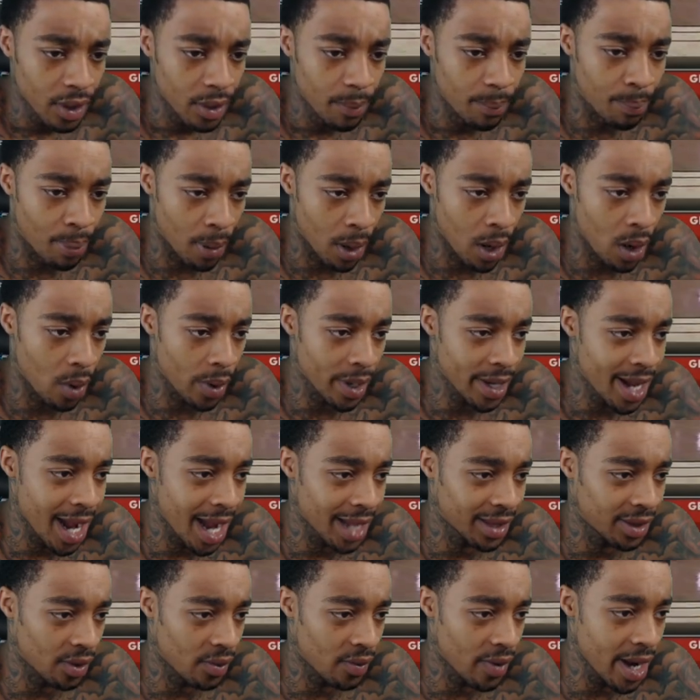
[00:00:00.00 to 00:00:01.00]
Bro, he
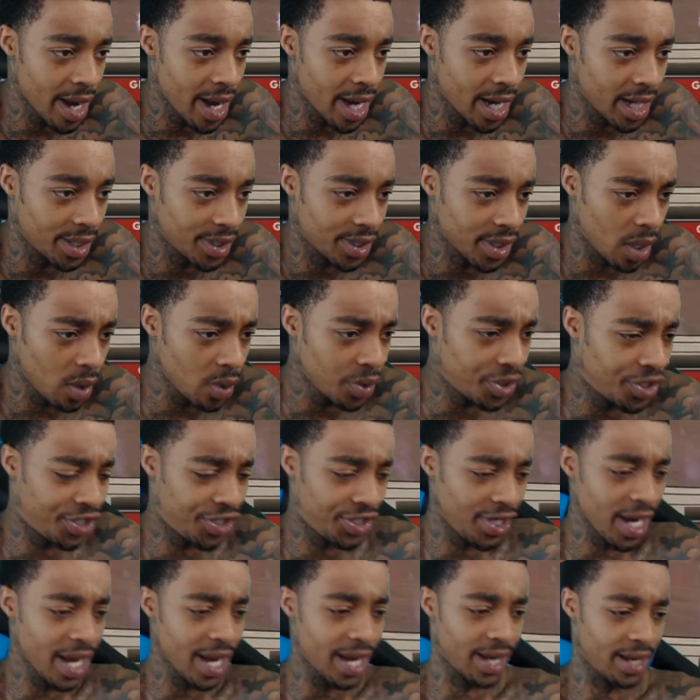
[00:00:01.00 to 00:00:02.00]
got the range. Oh,
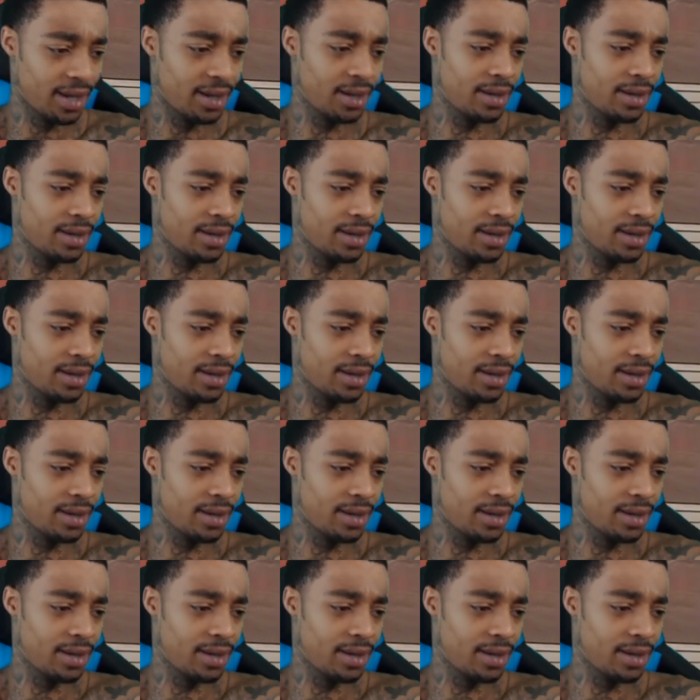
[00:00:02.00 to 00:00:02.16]
shit.